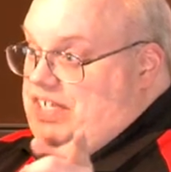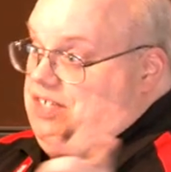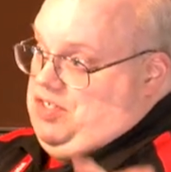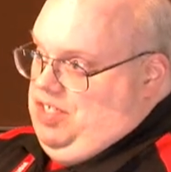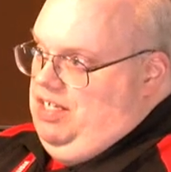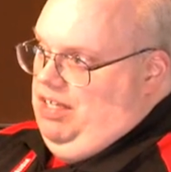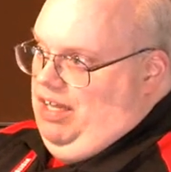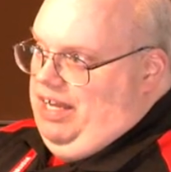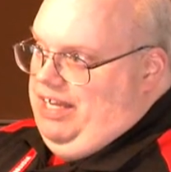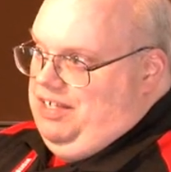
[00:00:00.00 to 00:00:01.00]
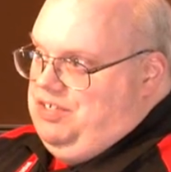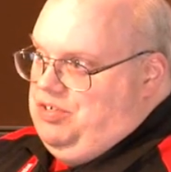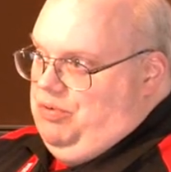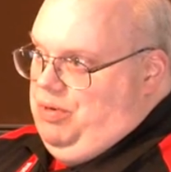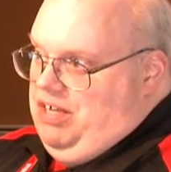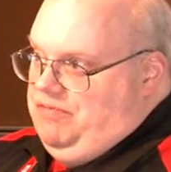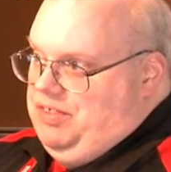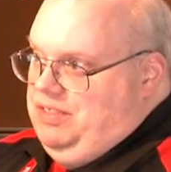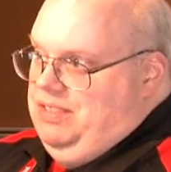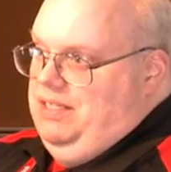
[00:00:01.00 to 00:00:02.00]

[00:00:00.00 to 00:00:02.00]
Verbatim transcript: VNC client or whatever,